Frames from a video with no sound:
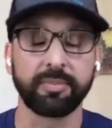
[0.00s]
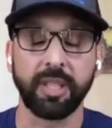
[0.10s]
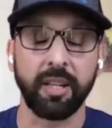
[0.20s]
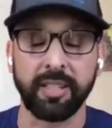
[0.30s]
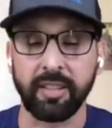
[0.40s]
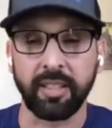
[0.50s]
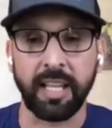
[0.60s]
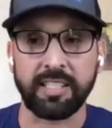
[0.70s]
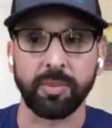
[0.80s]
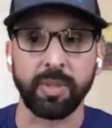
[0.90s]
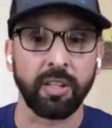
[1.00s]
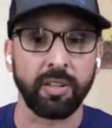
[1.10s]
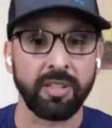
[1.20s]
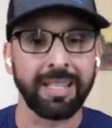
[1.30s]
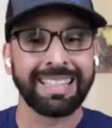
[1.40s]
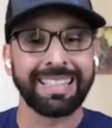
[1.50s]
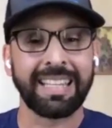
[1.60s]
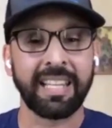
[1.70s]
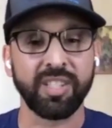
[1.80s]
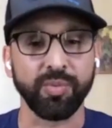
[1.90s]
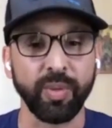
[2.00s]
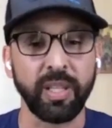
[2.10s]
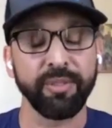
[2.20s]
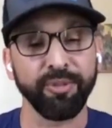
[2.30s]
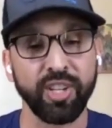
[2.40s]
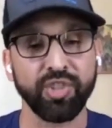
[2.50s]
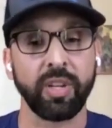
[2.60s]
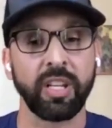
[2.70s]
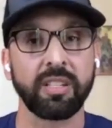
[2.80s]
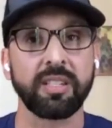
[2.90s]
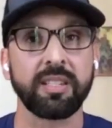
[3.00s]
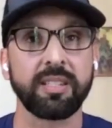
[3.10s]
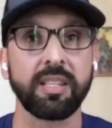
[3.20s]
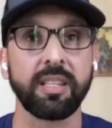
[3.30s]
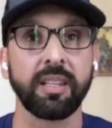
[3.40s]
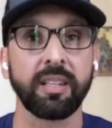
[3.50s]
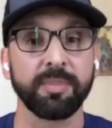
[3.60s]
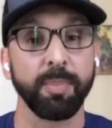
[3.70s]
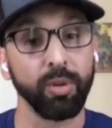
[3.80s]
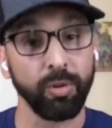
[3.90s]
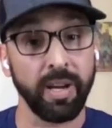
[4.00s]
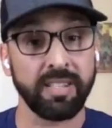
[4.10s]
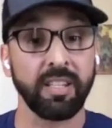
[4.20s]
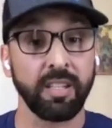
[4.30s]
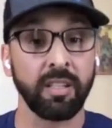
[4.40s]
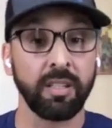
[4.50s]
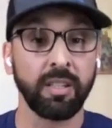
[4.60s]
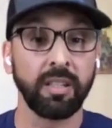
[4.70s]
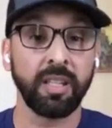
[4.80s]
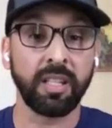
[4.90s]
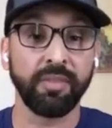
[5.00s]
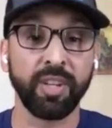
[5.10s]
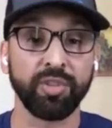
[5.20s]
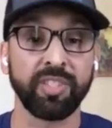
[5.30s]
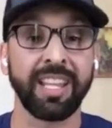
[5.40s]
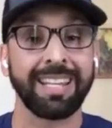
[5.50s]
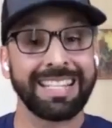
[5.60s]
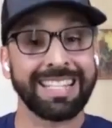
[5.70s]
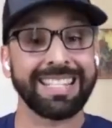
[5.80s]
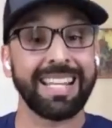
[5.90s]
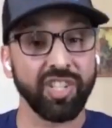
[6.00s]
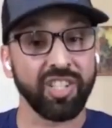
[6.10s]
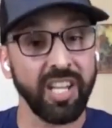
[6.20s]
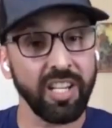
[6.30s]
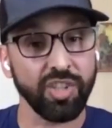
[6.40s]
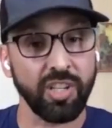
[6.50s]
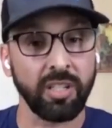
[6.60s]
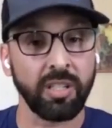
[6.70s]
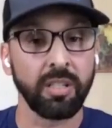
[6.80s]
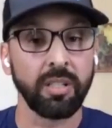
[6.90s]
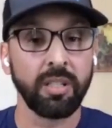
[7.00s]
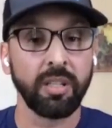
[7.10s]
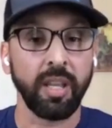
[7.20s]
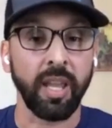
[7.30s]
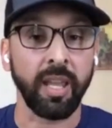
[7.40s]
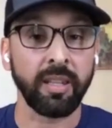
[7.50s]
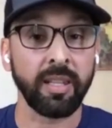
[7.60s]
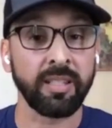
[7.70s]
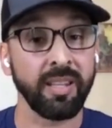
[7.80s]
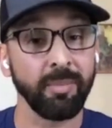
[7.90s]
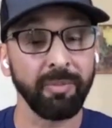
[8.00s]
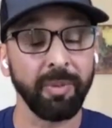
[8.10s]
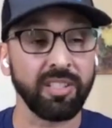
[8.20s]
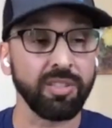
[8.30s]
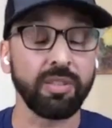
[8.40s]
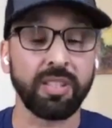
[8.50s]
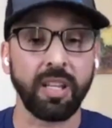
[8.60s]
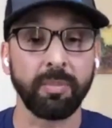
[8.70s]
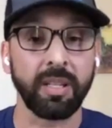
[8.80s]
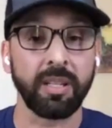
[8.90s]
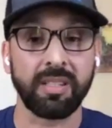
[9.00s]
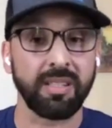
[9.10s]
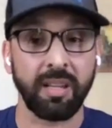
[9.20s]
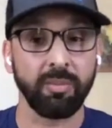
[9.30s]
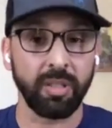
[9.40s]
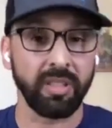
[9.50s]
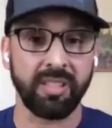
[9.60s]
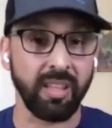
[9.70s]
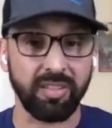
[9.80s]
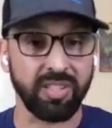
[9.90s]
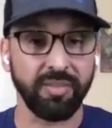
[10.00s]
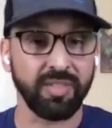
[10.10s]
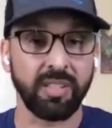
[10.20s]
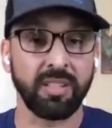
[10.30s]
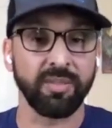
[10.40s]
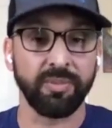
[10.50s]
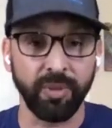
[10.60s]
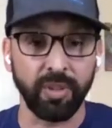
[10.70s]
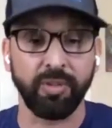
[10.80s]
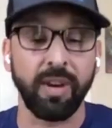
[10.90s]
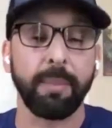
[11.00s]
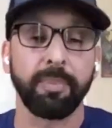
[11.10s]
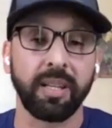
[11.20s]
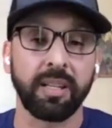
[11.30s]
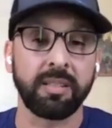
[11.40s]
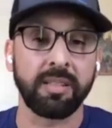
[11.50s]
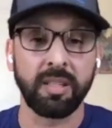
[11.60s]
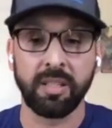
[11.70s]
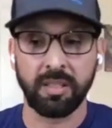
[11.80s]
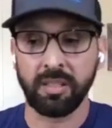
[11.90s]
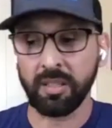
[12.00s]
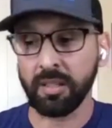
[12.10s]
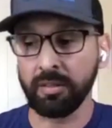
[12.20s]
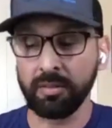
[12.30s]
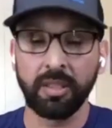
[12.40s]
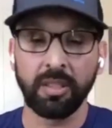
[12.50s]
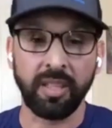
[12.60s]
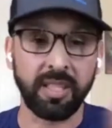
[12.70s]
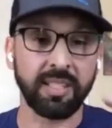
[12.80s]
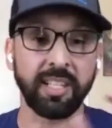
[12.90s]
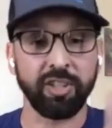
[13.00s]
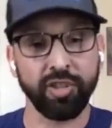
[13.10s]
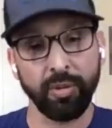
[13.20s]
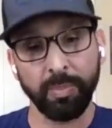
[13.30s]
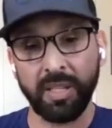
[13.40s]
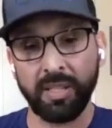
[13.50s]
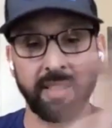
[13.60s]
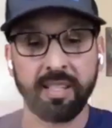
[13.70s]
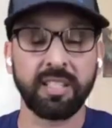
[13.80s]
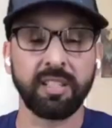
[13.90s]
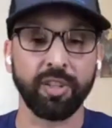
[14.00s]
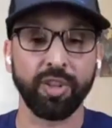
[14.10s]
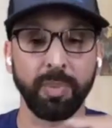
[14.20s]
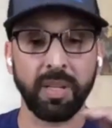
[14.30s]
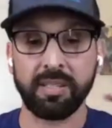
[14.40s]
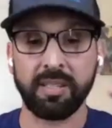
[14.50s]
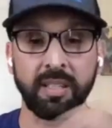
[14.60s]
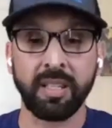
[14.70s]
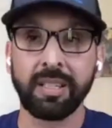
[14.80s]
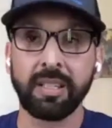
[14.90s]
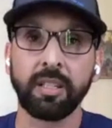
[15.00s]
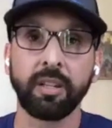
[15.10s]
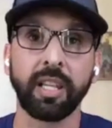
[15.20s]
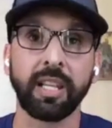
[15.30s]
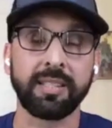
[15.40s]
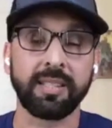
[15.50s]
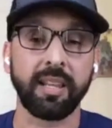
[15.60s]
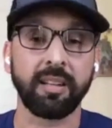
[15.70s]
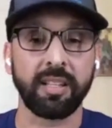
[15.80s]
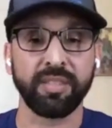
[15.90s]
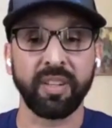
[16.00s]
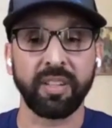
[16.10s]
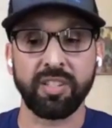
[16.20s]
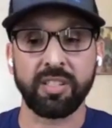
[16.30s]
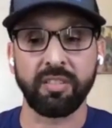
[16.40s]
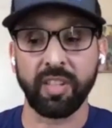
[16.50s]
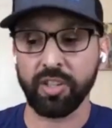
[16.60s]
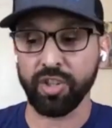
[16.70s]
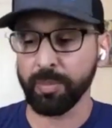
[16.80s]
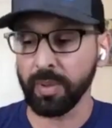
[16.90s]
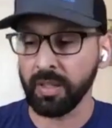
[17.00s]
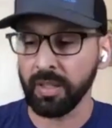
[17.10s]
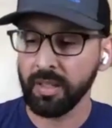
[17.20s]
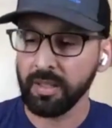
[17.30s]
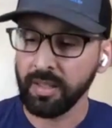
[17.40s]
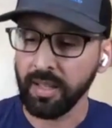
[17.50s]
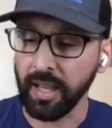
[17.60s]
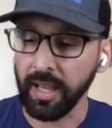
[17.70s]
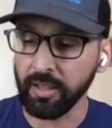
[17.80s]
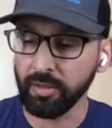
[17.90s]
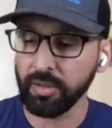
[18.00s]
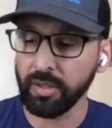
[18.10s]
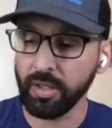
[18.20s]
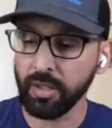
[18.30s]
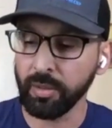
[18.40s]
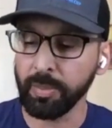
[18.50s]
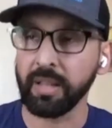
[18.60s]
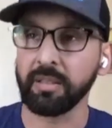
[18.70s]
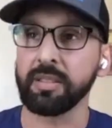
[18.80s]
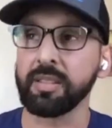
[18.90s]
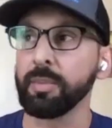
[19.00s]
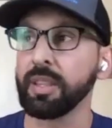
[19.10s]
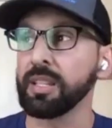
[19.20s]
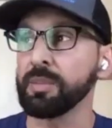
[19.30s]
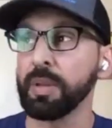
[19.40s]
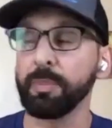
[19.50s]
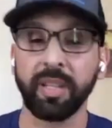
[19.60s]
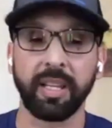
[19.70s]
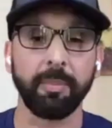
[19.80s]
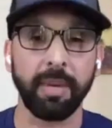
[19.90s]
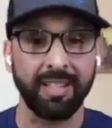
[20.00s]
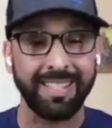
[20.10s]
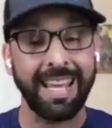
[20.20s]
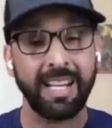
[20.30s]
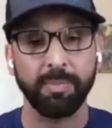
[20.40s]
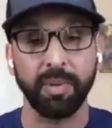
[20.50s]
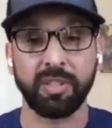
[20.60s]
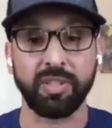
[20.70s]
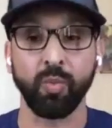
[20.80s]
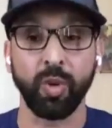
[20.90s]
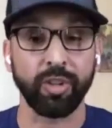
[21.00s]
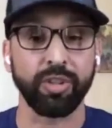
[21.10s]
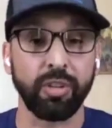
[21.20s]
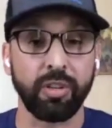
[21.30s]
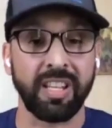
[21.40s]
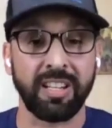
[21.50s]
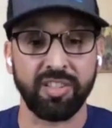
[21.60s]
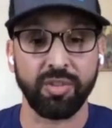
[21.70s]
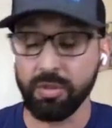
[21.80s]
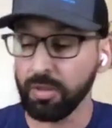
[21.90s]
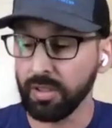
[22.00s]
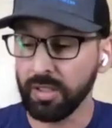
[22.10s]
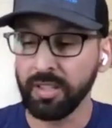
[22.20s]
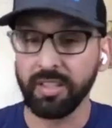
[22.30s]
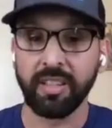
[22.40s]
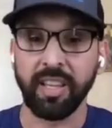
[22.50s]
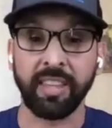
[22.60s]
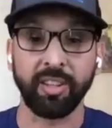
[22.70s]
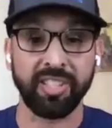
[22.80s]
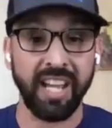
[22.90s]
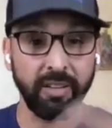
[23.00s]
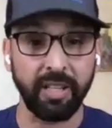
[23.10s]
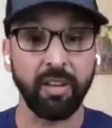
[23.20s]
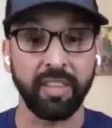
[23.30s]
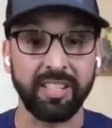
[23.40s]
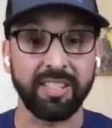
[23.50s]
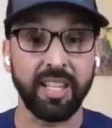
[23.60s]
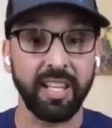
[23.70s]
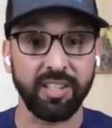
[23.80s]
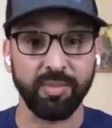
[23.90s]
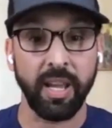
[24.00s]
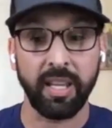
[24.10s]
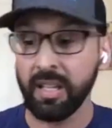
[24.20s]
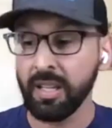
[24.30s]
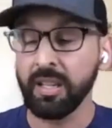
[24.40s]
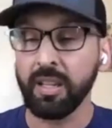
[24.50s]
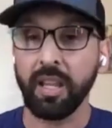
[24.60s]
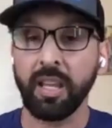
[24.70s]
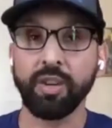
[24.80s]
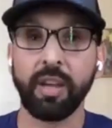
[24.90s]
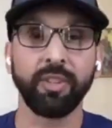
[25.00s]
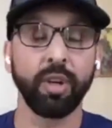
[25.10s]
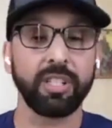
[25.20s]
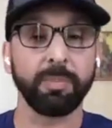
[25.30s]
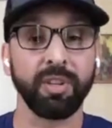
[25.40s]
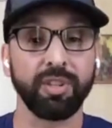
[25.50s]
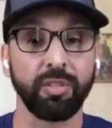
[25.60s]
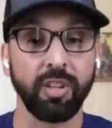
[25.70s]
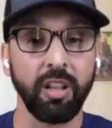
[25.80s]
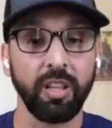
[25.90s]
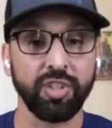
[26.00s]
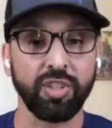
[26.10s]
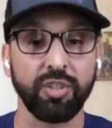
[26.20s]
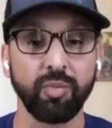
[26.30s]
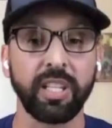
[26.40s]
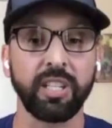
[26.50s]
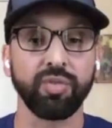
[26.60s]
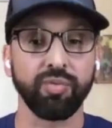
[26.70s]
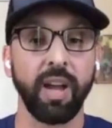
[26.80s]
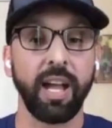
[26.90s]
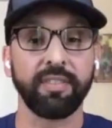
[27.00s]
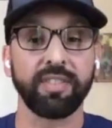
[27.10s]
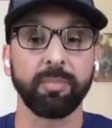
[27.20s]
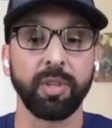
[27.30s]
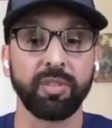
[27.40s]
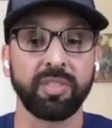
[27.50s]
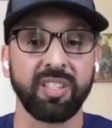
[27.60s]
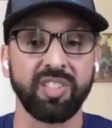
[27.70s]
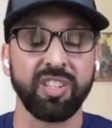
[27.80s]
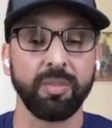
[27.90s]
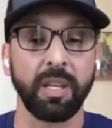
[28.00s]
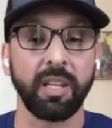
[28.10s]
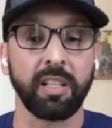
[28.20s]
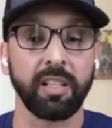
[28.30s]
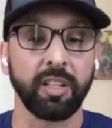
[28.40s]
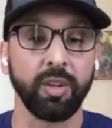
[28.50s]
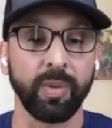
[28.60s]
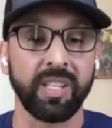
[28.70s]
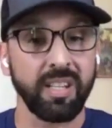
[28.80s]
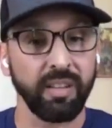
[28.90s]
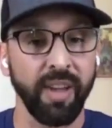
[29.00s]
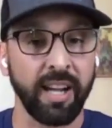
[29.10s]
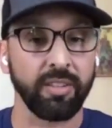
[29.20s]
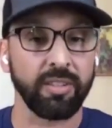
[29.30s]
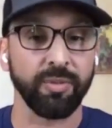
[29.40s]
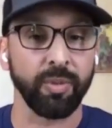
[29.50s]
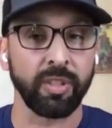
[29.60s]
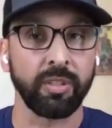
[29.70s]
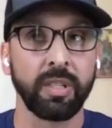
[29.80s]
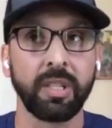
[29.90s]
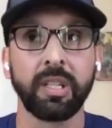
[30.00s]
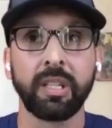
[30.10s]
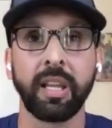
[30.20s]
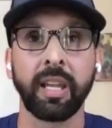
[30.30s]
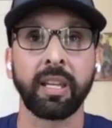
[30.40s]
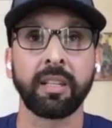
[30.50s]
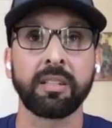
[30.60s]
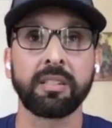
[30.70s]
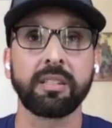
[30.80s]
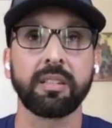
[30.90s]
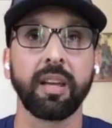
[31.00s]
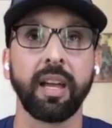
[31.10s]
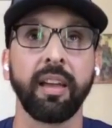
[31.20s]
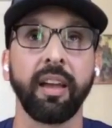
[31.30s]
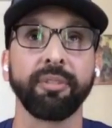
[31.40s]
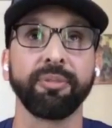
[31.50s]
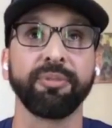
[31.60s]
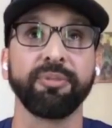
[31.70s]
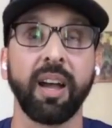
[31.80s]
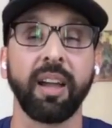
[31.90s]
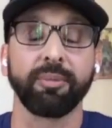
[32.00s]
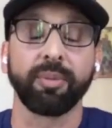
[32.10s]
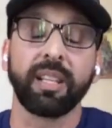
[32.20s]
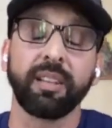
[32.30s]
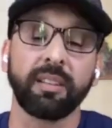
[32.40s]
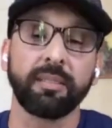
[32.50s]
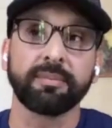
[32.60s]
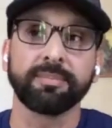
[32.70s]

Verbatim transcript: gone down the last three years, it's really frustrating to see these polarizing individuals that get such attention. And then some of my students come in and they say, well, this other stuff is full of crap because, you know, this literature piece and this literature piece. And, you know, they can stand on these foundations of literature, but I don't know about some of these people that come out as experts one or two years out of school and they're touting all these things, right? And you have no experiential knowledge to really drive some of those decision making clinical reasoning factors for you. And I, I, I really